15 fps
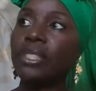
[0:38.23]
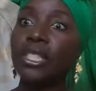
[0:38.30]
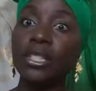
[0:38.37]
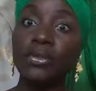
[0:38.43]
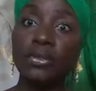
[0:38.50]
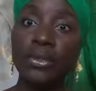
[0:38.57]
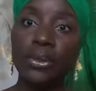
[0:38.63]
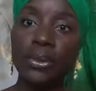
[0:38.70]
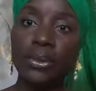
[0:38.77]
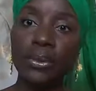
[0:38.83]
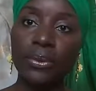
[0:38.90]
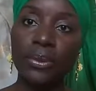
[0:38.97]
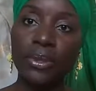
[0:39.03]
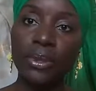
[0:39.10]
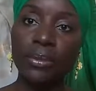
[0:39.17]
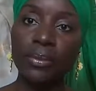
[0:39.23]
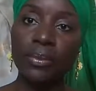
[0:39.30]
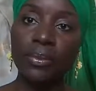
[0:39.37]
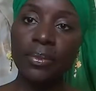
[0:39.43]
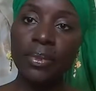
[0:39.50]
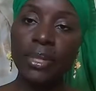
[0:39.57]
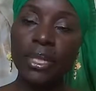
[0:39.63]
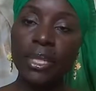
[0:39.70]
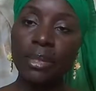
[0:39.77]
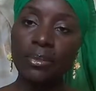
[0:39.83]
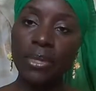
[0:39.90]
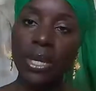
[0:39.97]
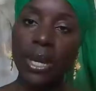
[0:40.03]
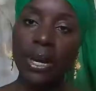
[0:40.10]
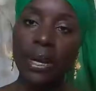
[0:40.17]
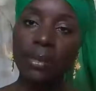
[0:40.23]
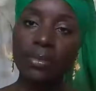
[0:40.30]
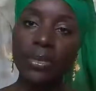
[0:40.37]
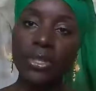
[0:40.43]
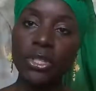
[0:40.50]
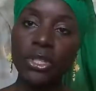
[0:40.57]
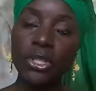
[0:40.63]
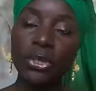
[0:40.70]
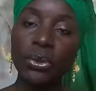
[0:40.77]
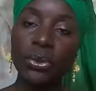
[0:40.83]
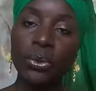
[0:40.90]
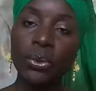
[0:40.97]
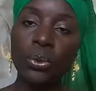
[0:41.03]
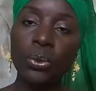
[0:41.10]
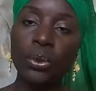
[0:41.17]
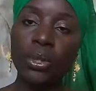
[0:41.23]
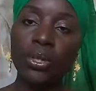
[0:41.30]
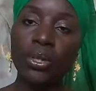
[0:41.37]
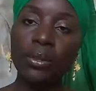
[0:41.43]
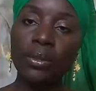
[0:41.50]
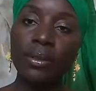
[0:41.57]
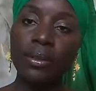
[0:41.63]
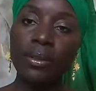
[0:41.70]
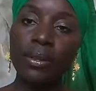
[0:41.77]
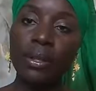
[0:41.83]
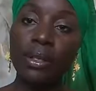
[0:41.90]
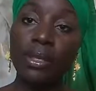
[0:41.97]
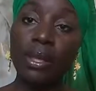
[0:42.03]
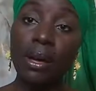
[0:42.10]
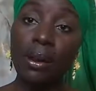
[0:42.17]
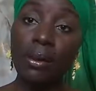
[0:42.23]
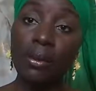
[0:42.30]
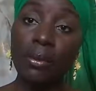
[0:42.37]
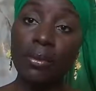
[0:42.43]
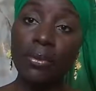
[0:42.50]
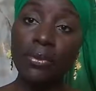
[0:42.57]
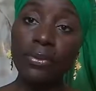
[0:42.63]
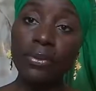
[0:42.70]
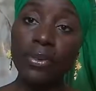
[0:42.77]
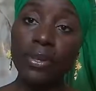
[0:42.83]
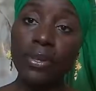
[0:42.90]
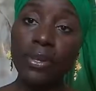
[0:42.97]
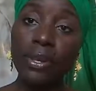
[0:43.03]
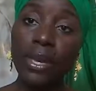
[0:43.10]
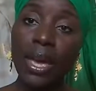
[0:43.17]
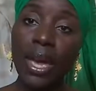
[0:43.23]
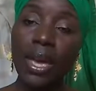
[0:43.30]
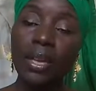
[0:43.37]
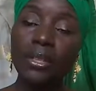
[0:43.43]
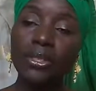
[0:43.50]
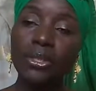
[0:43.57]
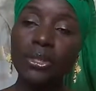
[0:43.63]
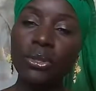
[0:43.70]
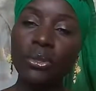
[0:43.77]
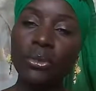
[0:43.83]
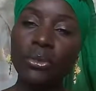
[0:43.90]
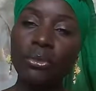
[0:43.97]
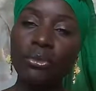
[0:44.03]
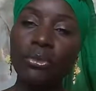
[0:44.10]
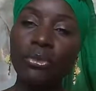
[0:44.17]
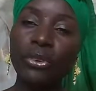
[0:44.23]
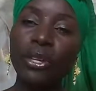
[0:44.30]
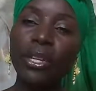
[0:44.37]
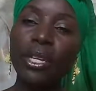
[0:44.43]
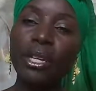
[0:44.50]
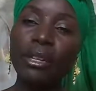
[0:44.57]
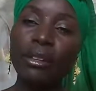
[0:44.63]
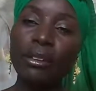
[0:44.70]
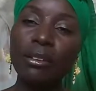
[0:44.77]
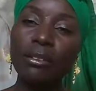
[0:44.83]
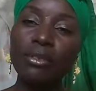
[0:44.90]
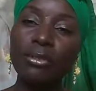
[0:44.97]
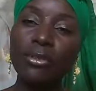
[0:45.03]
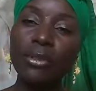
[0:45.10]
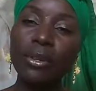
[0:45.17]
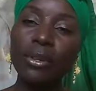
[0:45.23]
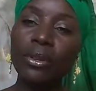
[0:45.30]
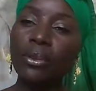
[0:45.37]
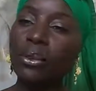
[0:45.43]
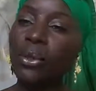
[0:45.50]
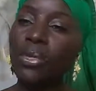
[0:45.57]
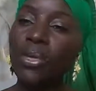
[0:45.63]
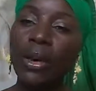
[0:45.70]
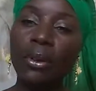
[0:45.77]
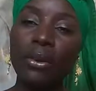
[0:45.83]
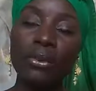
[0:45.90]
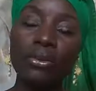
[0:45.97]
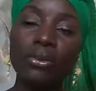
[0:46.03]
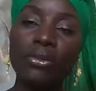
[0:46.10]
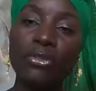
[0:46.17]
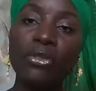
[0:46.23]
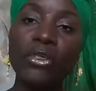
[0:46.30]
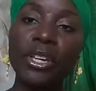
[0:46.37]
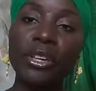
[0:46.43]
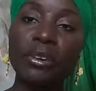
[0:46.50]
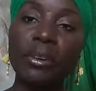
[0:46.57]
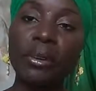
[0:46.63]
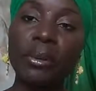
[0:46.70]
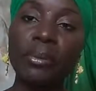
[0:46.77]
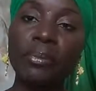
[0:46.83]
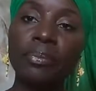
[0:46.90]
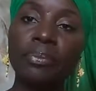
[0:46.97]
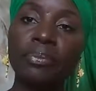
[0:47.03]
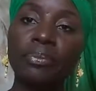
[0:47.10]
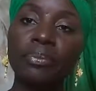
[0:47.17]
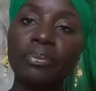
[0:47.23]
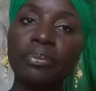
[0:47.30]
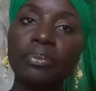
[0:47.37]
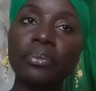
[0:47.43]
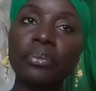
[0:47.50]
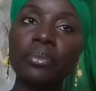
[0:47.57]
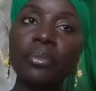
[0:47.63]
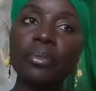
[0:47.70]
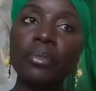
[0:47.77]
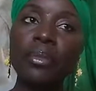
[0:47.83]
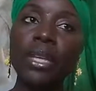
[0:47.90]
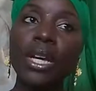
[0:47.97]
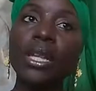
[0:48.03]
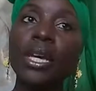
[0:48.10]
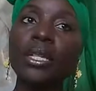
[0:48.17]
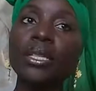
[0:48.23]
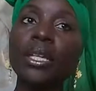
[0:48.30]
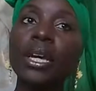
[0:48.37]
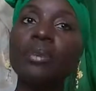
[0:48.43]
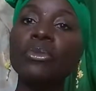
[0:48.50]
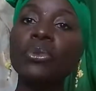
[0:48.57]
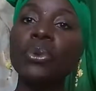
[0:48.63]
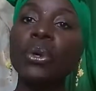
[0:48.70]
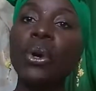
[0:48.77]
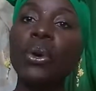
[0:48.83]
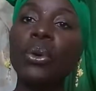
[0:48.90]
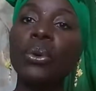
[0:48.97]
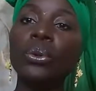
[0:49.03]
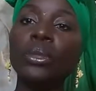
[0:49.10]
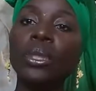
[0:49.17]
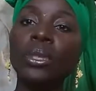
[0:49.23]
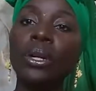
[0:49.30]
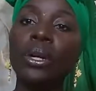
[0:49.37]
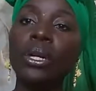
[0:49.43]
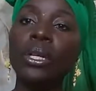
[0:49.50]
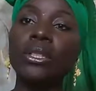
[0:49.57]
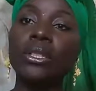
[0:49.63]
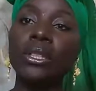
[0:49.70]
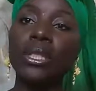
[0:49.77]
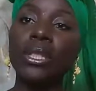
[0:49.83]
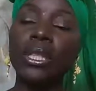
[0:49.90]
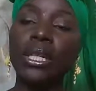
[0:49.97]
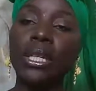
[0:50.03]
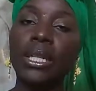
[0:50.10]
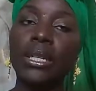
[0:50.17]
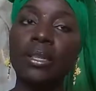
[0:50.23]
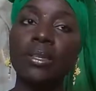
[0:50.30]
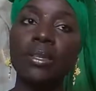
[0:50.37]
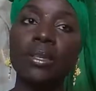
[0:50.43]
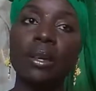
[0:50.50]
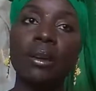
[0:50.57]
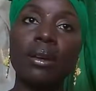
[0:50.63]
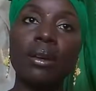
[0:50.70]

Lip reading: difficult sometimes to love and to forgive without fear. A lot of times we're holding on to things